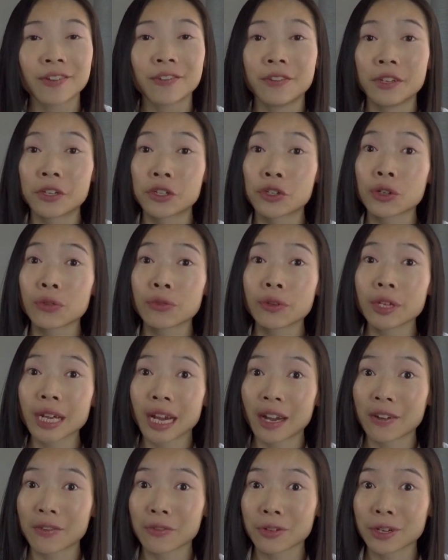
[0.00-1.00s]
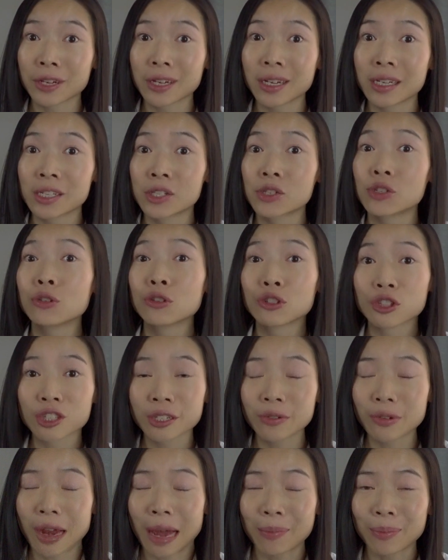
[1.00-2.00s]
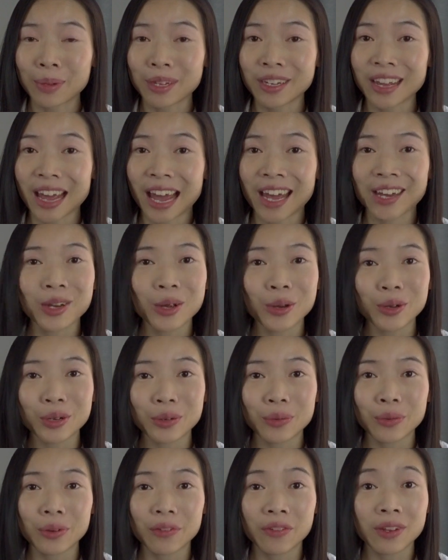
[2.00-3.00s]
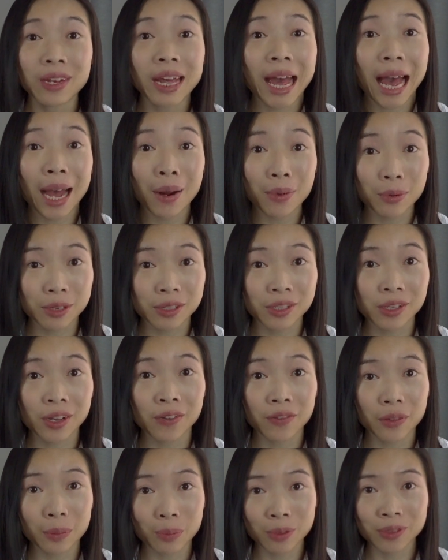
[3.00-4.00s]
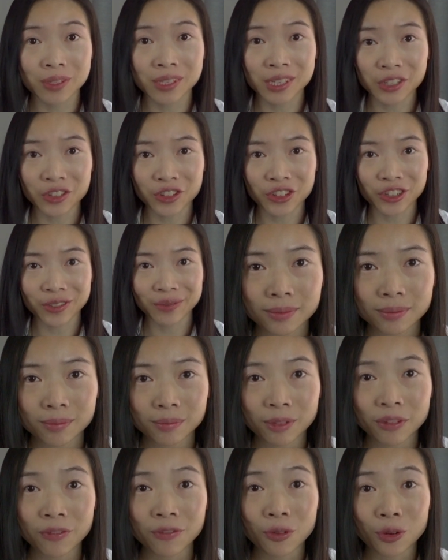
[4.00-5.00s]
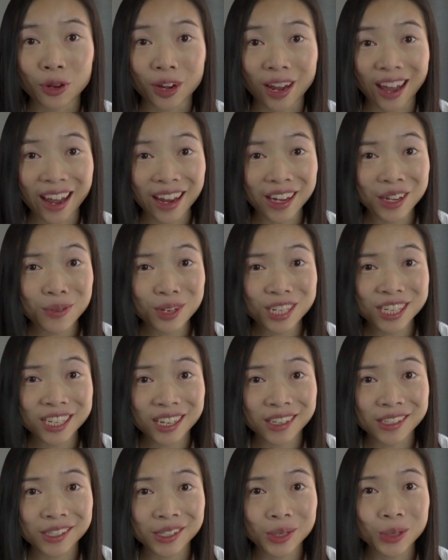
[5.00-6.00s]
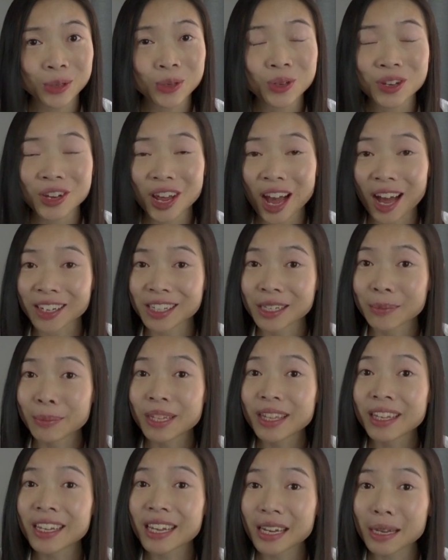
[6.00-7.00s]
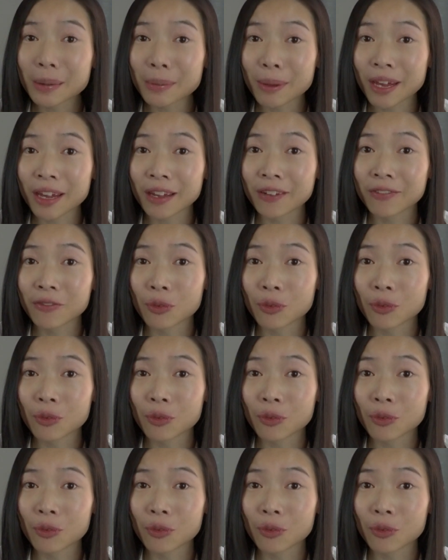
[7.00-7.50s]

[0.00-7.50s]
Visual recovery is usually rapid and noted within hours of the procedure. Before anyone tells you not to be the guinea pig